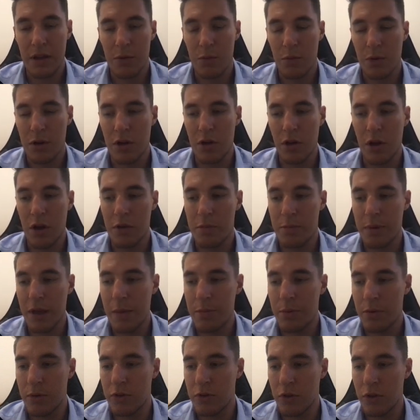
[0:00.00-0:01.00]
What a lot of
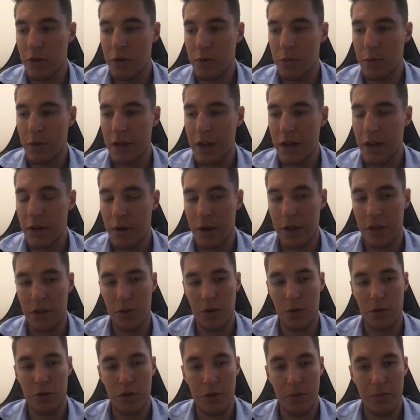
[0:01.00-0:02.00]
people do when they create
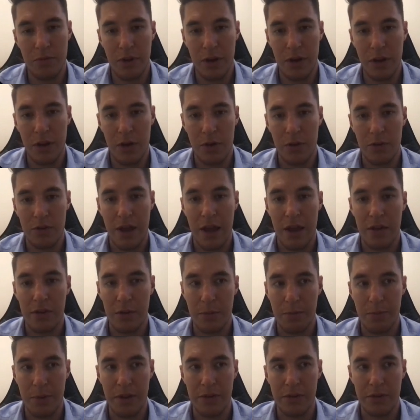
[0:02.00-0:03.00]
YouTube videos as a
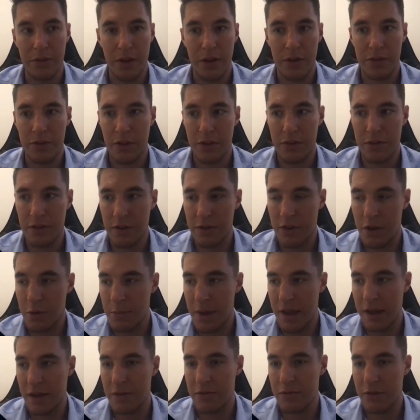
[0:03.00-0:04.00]
business is that they'll
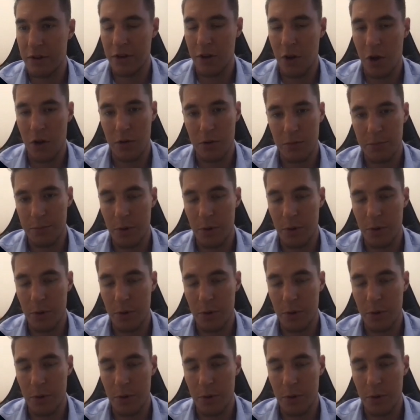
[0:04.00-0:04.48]
make a video,